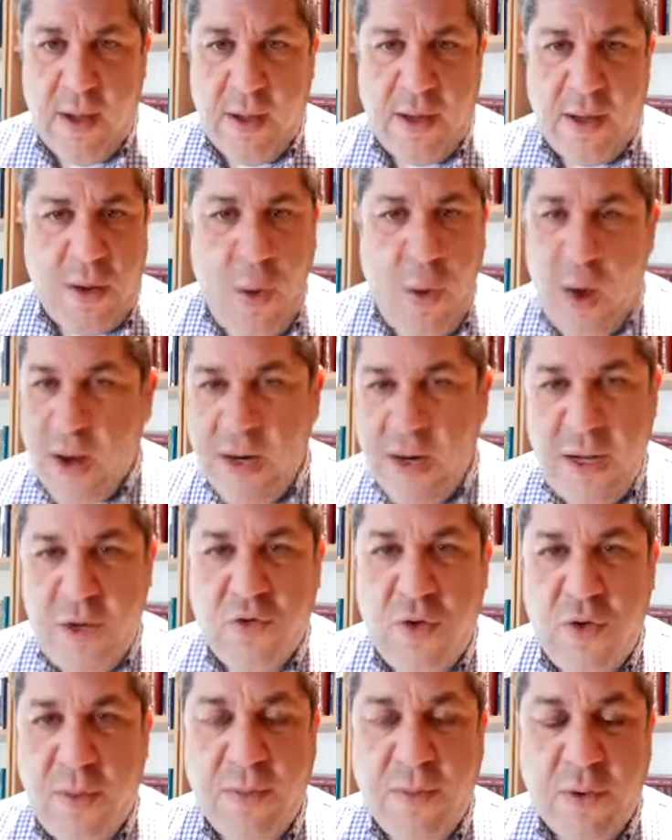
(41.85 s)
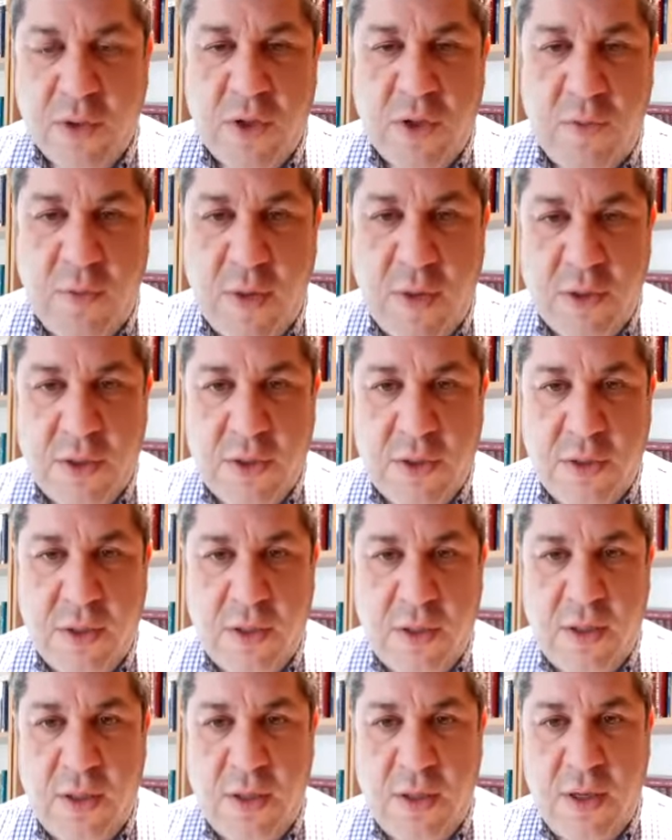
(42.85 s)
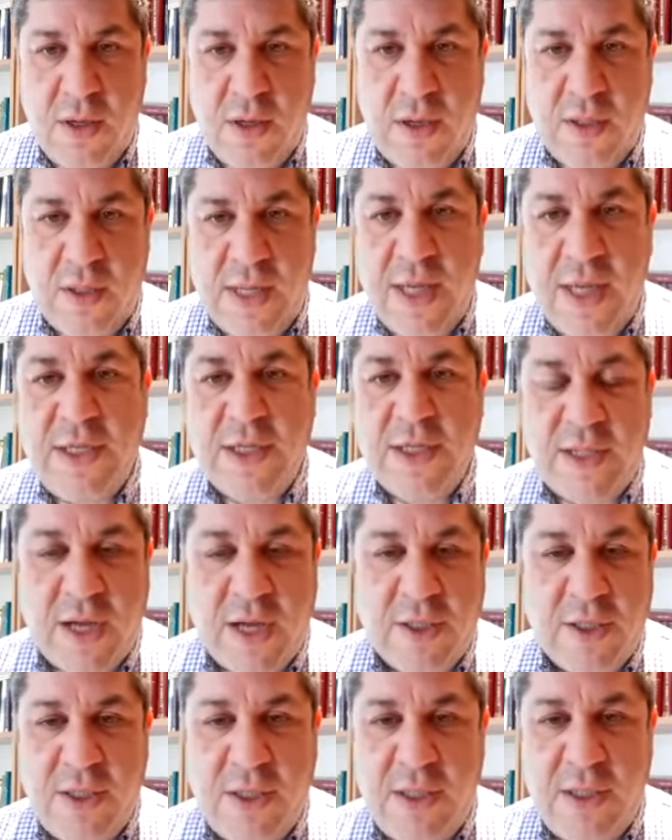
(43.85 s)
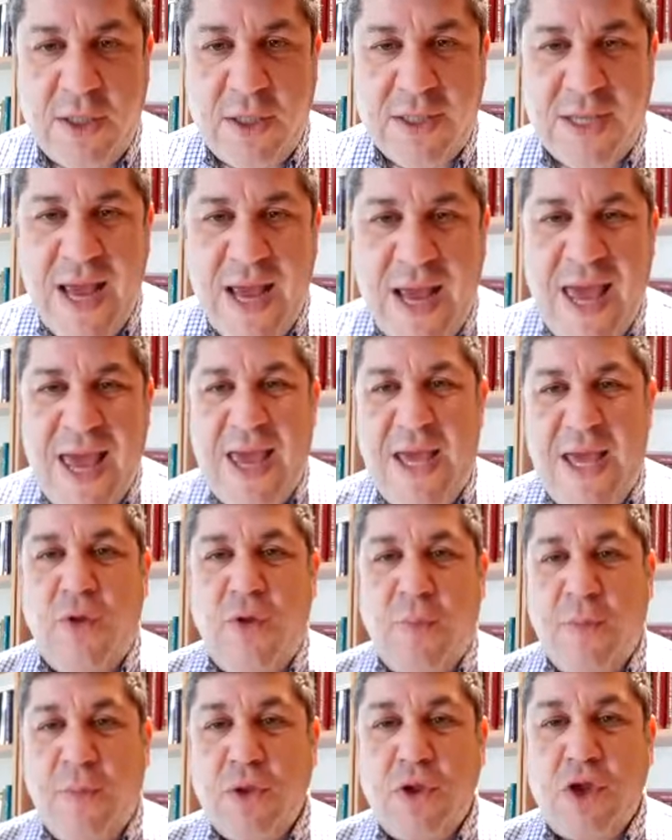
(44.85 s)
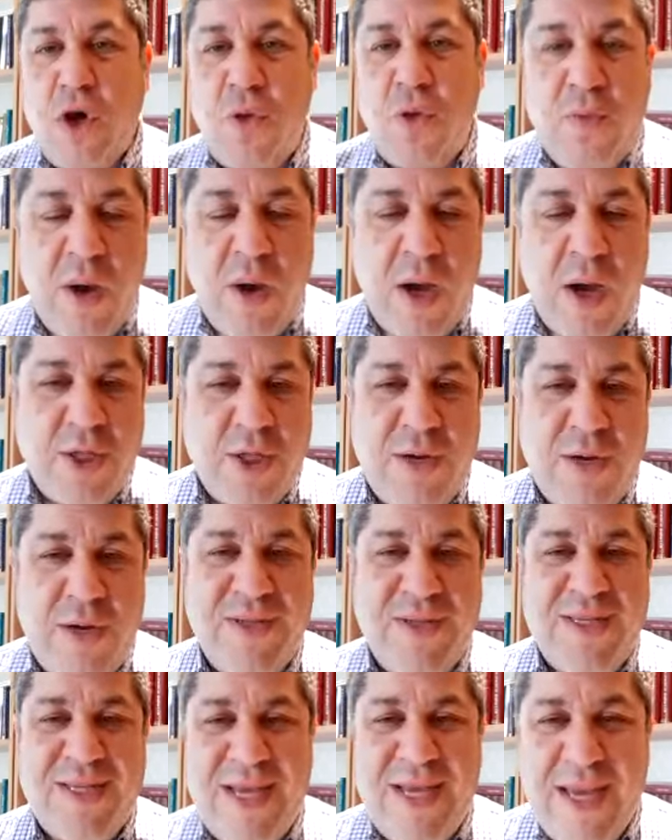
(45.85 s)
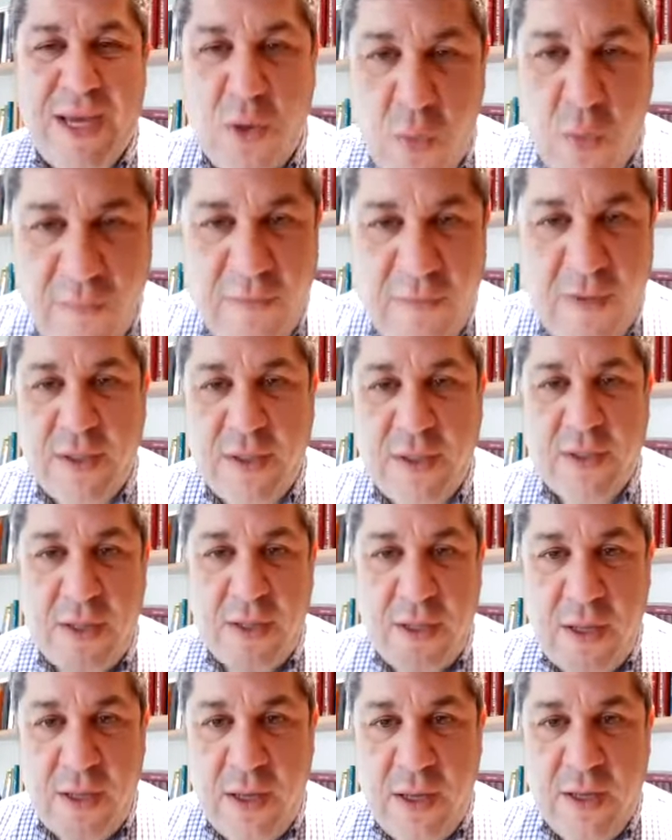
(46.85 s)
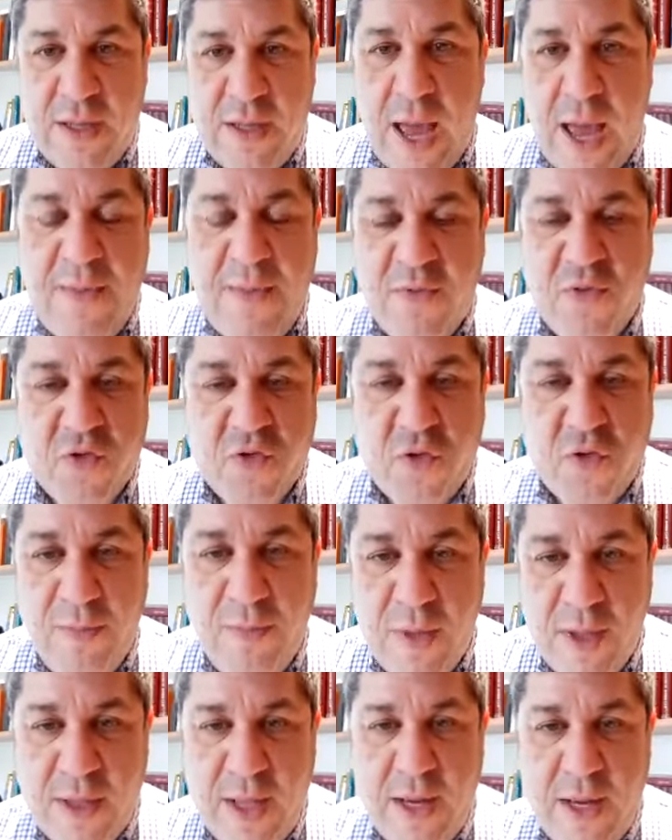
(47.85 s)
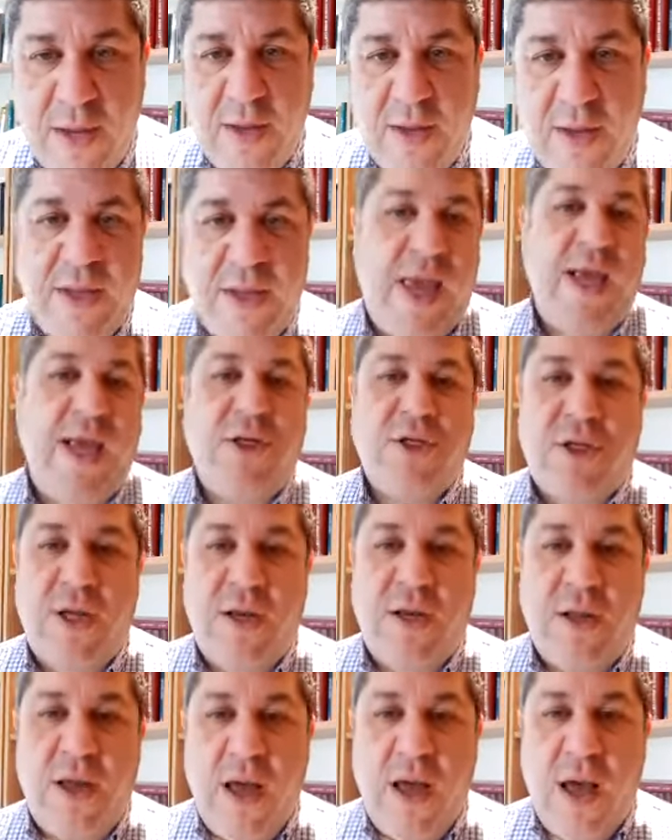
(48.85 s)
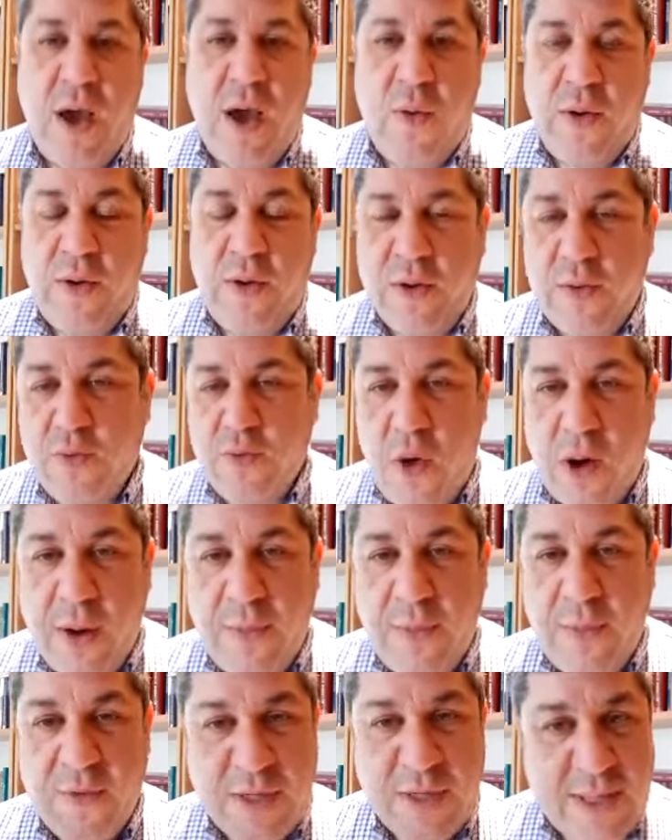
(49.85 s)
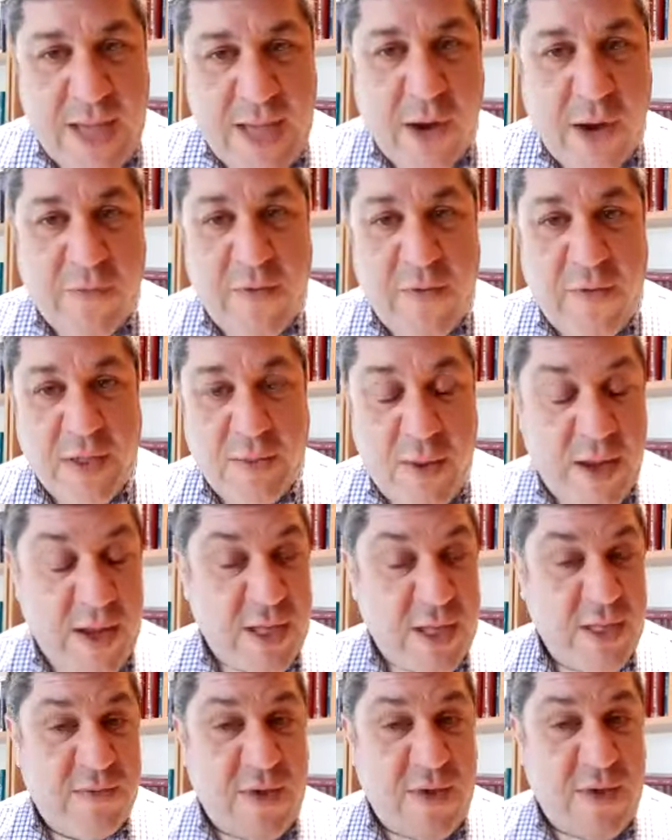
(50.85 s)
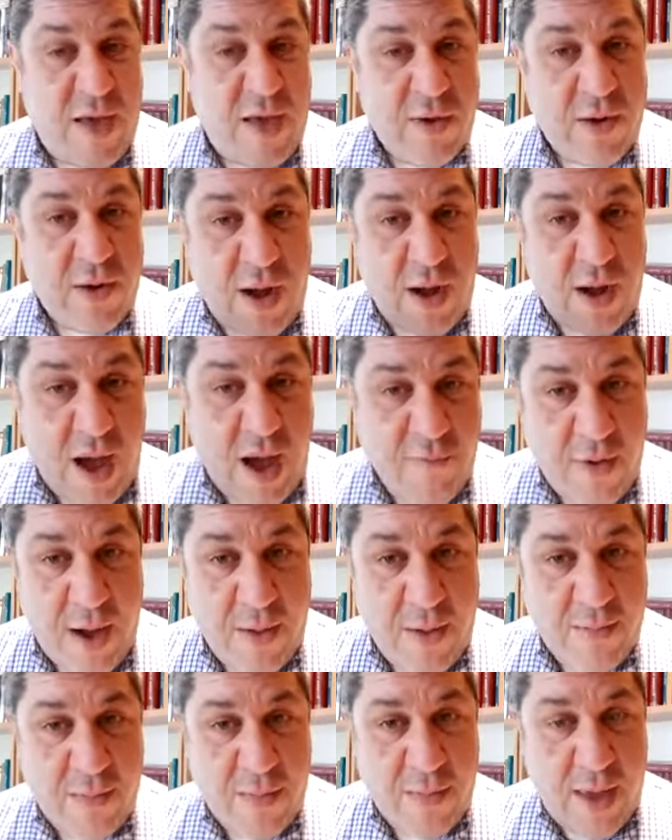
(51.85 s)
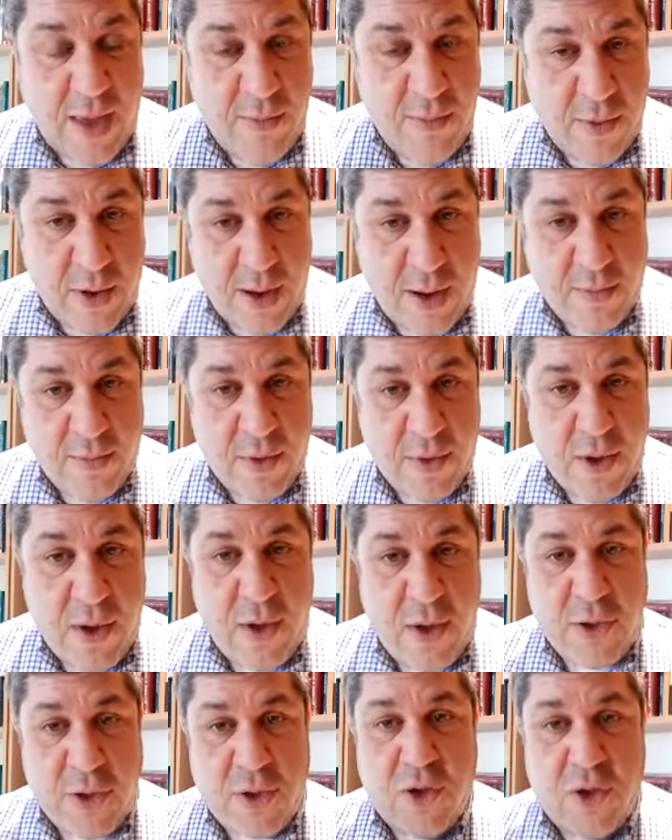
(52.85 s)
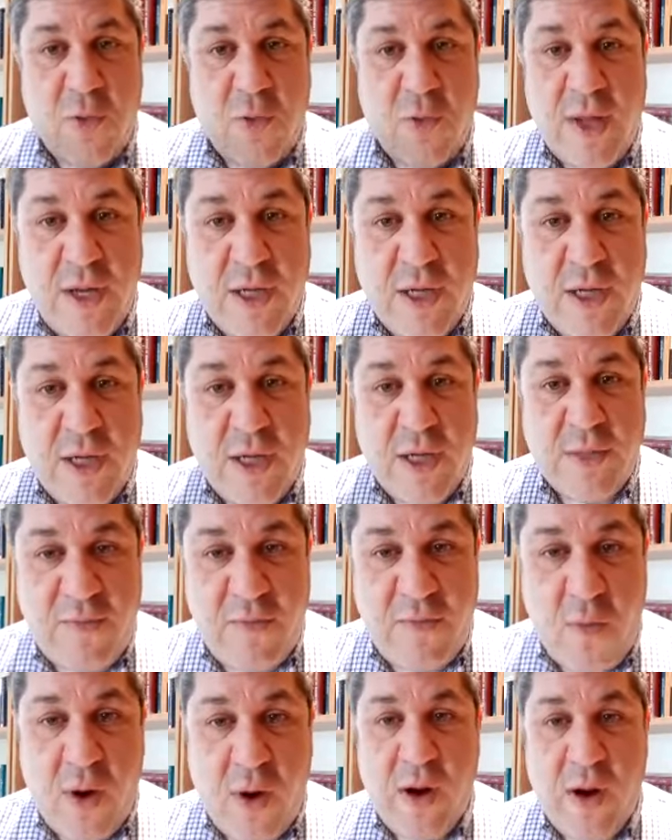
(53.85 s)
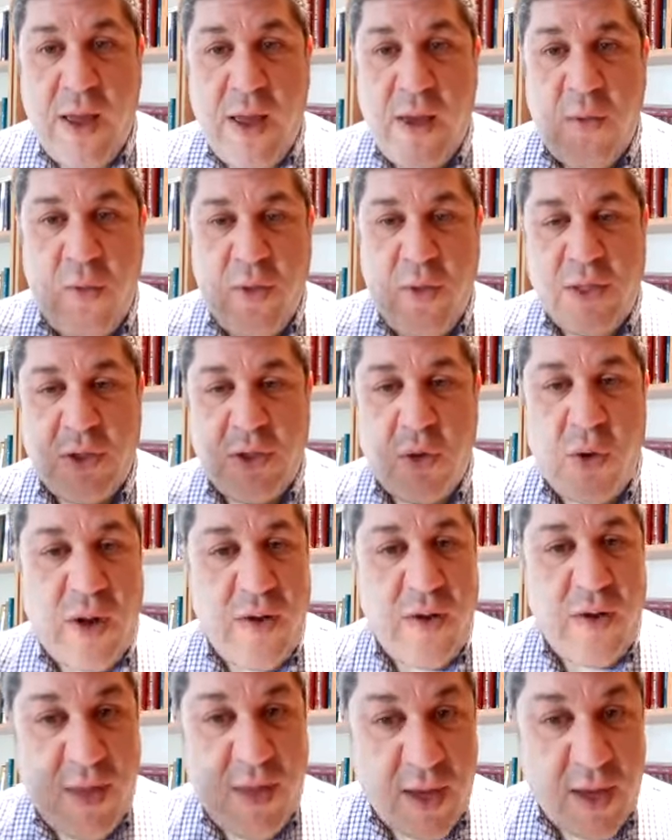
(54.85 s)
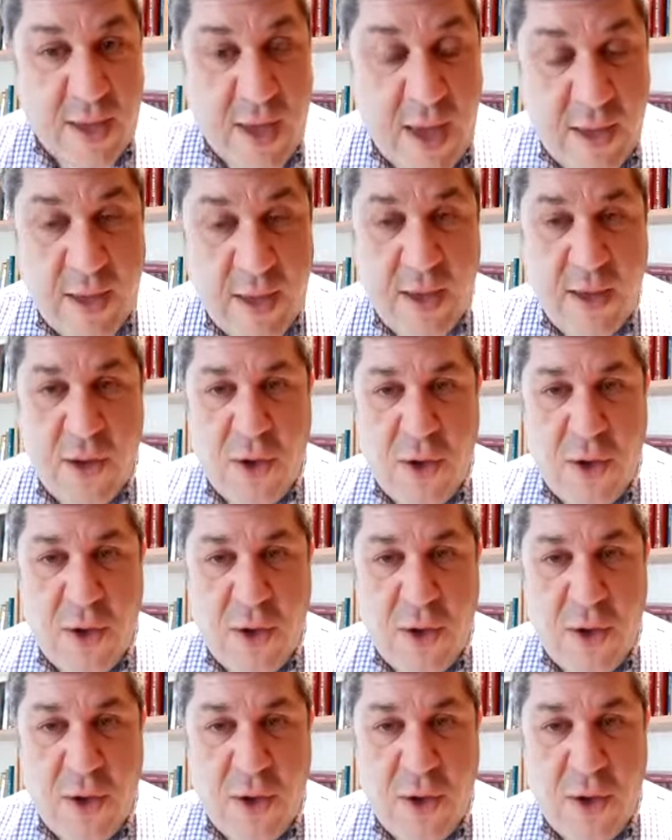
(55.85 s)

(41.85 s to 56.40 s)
Now, why did he tremble so much? The sages actually teach us he trembled so much it was equivalent to the type of trembling that he engaged in when he was brought up for a sacrifice by his father Abraham, so many years before, with the story of the Akedah.